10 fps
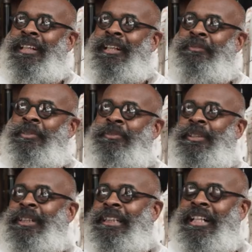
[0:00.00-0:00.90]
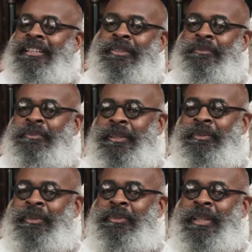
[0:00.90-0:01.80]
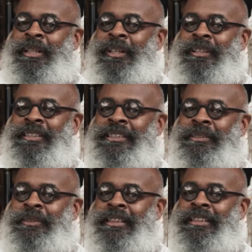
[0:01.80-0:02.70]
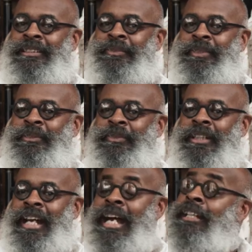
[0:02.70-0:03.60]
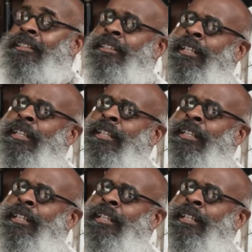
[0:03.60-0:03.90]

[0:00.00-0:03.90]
And we've already gotten to a point where we are. So we didn't want to add to